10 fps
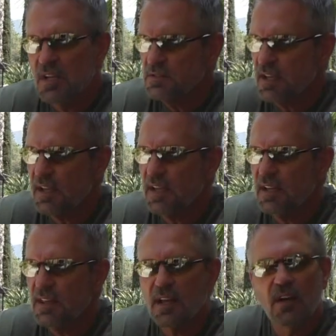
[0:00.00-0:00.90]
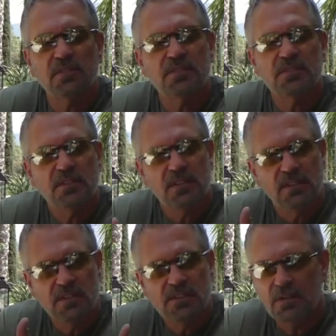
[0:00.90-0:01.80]
It's like anything else,
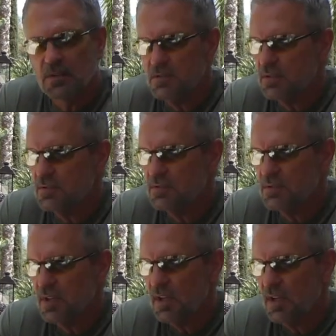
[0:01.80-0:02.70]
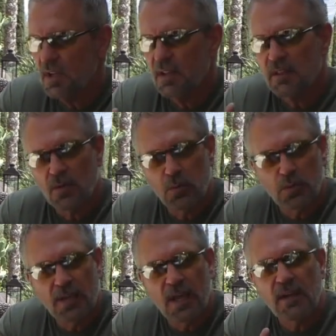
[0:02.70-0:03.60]
these CO2s. They cool
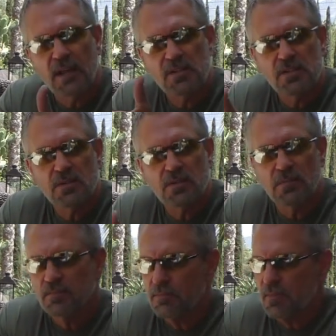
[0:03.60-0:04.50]
down as you shoot them.